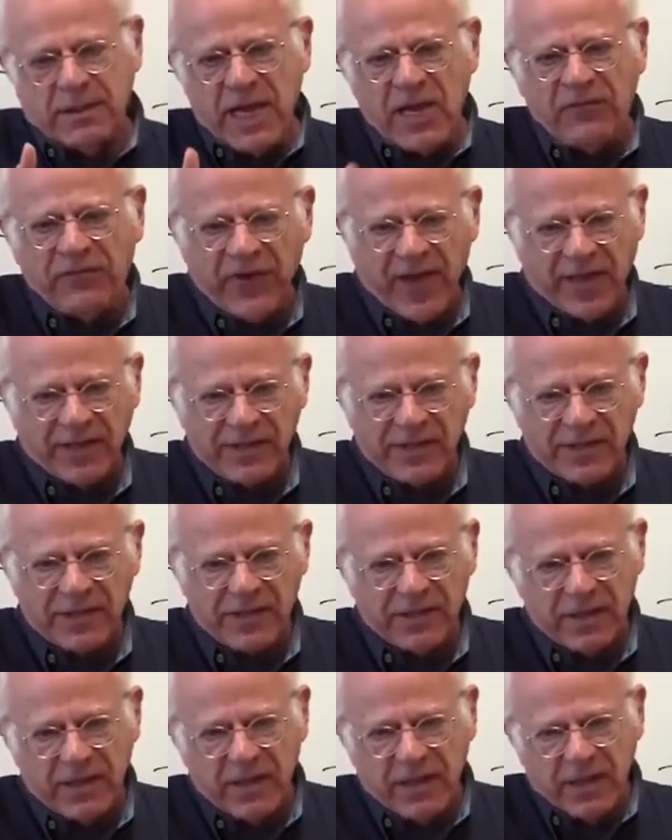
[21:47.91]

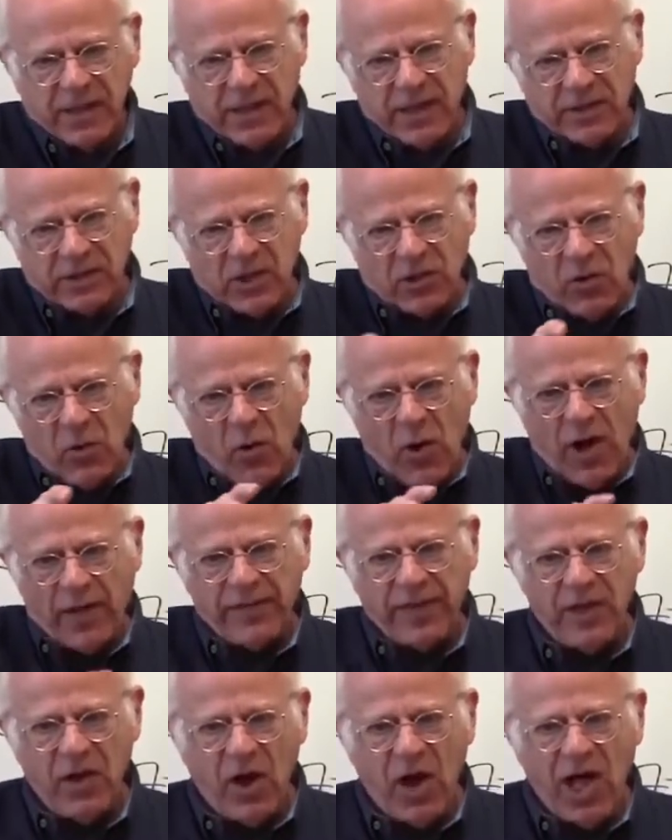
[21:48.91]
defense is to go
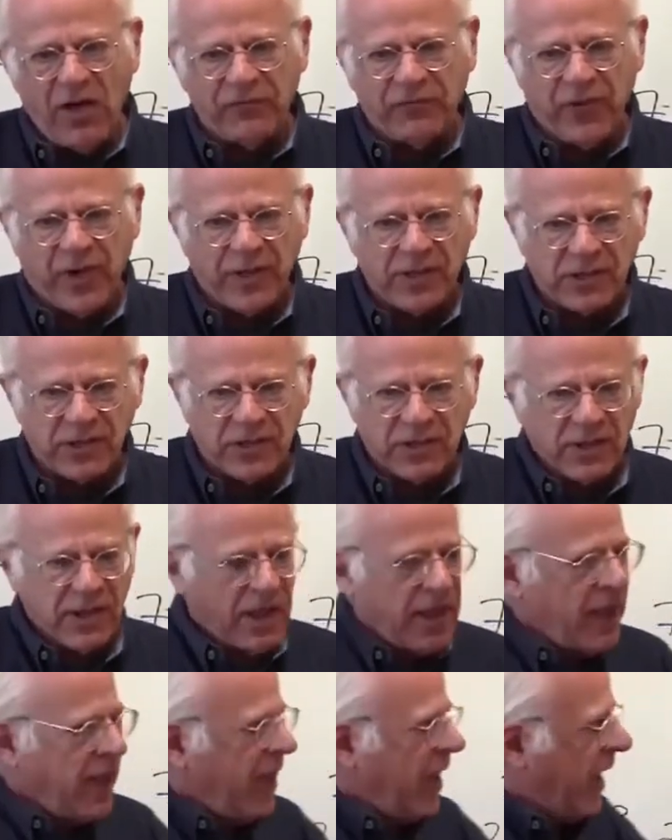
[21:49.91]
on the offense
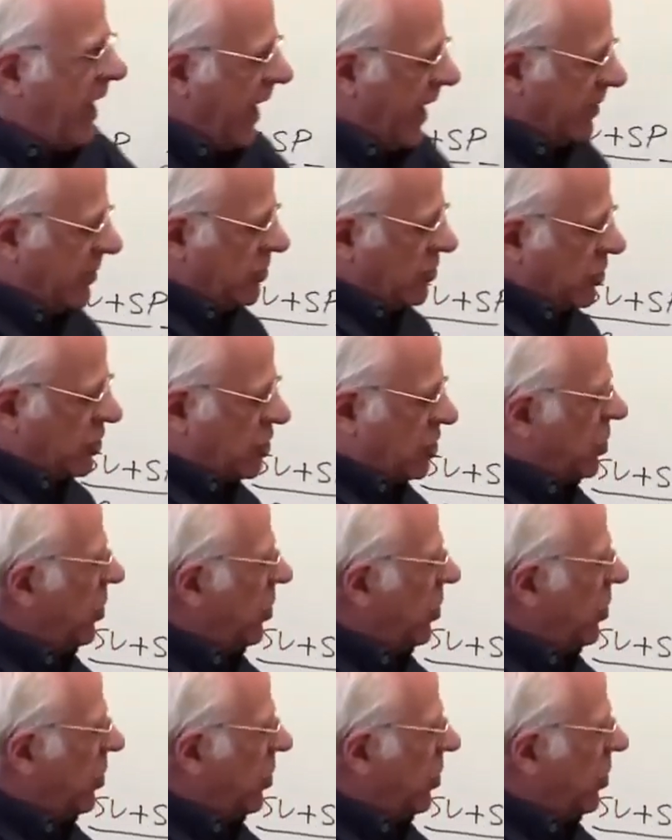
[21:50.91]
and to